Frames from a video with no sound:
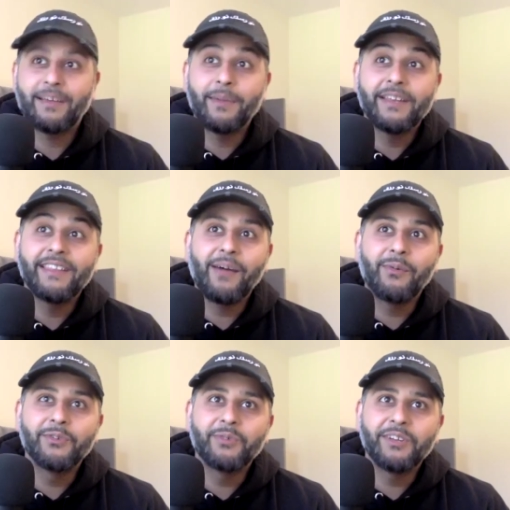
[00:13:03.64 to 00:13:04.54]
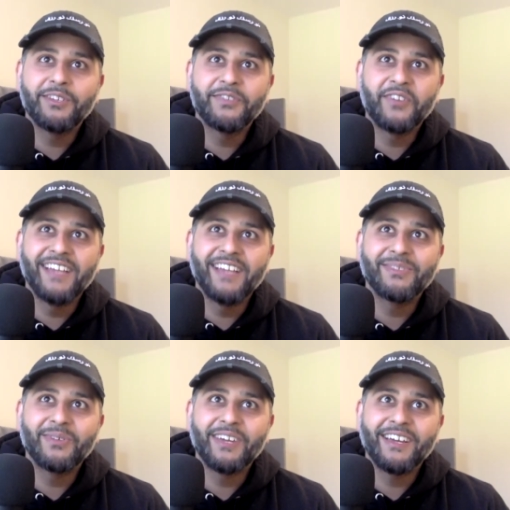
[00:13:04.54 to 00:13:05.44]
mean, that was one of those fights
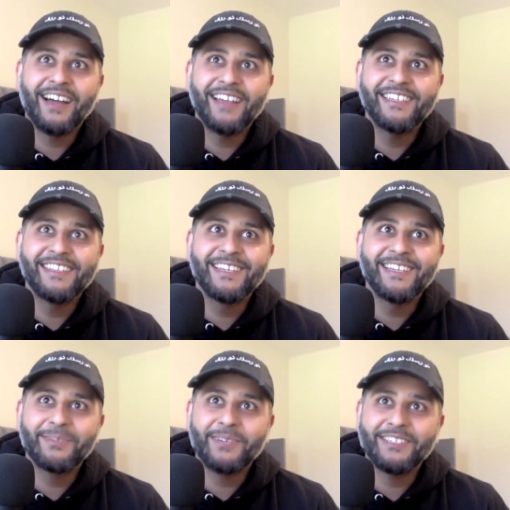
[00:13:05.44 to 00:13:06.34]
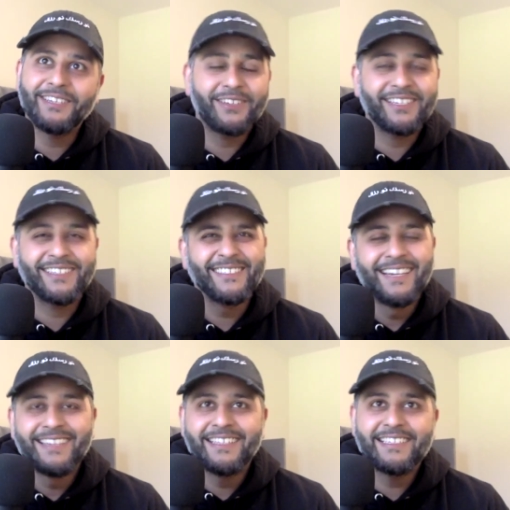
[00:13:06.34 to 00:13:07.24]
where I did think to myself, I was like,
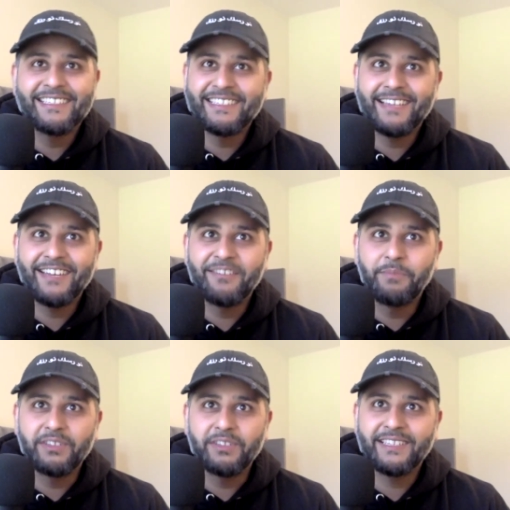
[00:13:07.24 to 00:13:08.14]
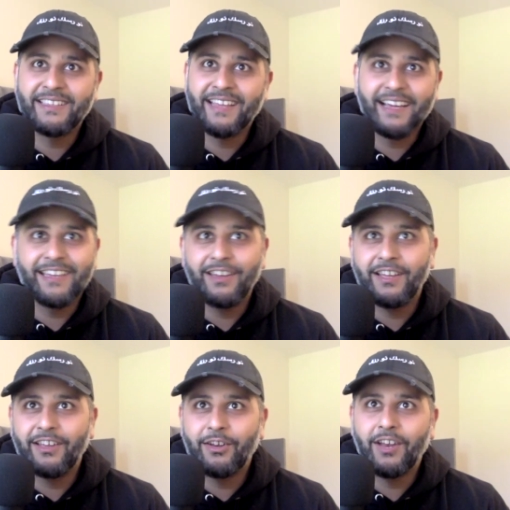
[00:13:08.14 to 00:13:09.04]
this is the side of boxing that
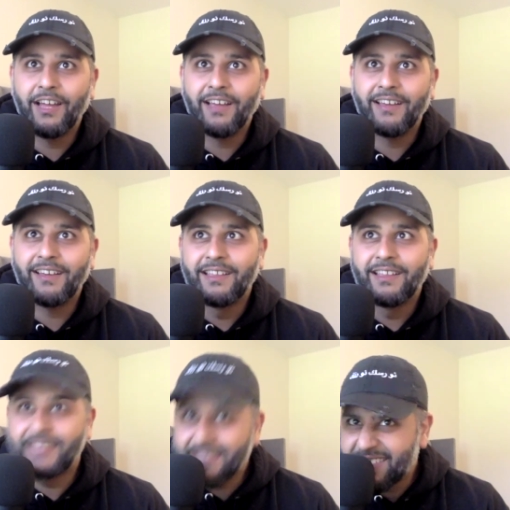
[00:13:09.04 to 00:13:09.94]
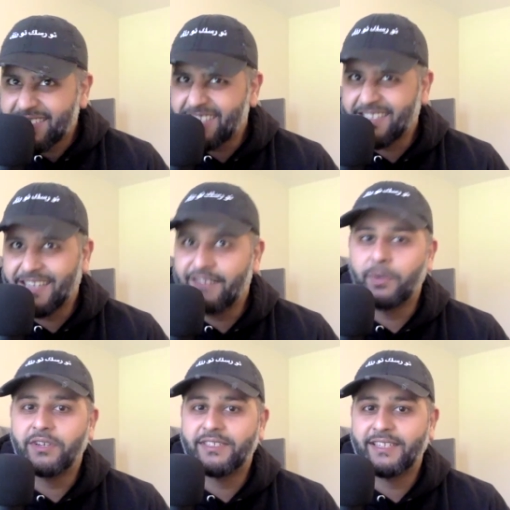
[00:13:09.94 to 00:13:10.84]
you know, like this is the side of
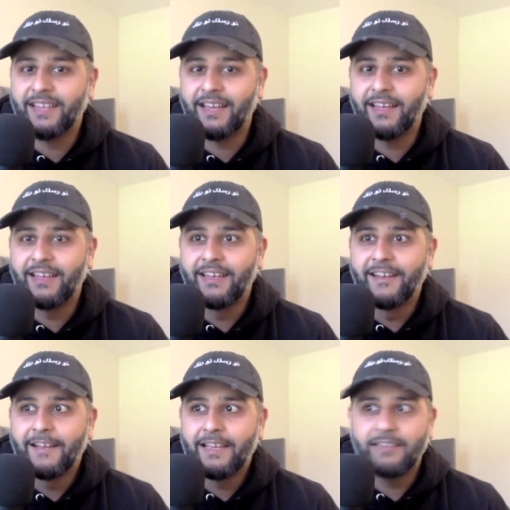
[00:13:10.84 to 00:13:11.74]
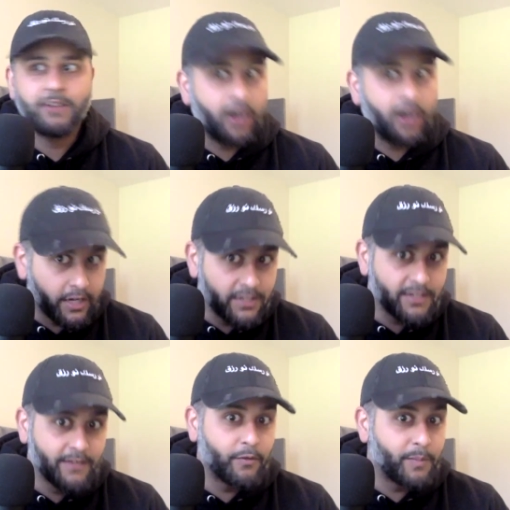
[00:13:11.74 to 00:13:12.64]
boxing that is hard
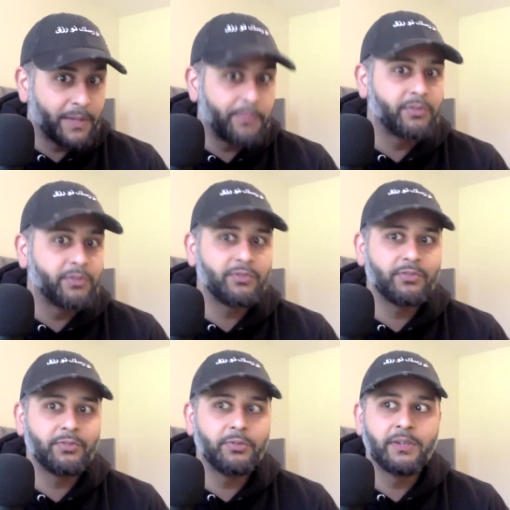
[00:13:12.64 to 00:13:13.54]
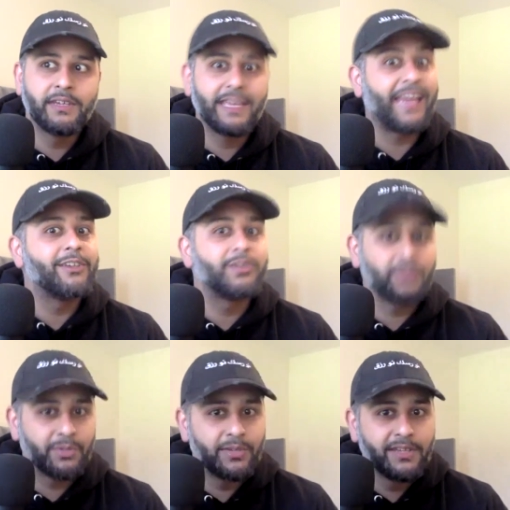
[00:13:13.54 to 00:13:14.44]
for people to mm. get
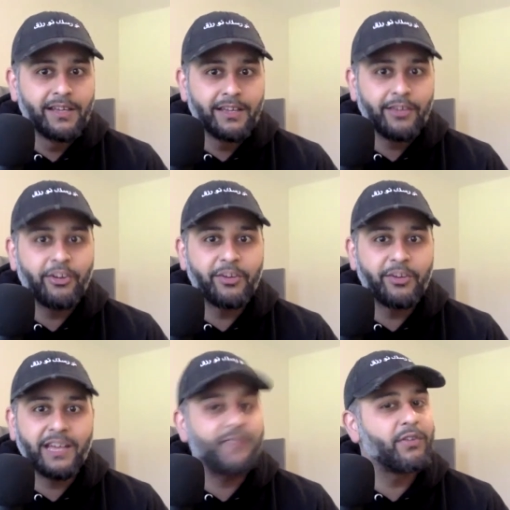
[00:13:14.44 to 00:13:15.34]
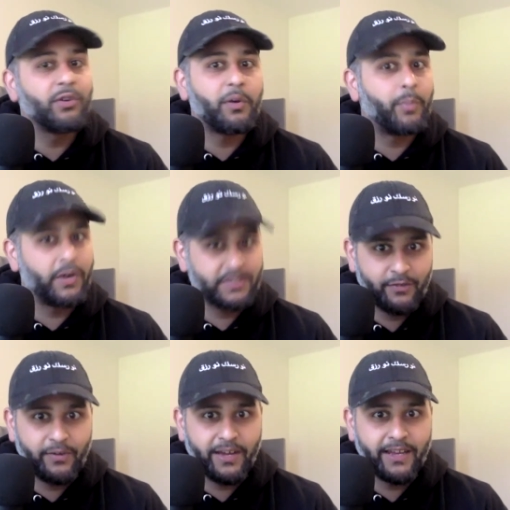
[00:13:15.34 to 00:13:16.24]
into. You know what I mean? Like if you're not a boxing
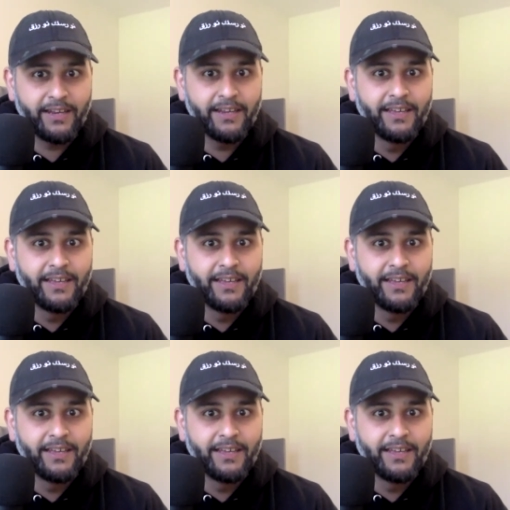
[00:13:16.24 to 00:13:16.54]
yeah, fan, yeah,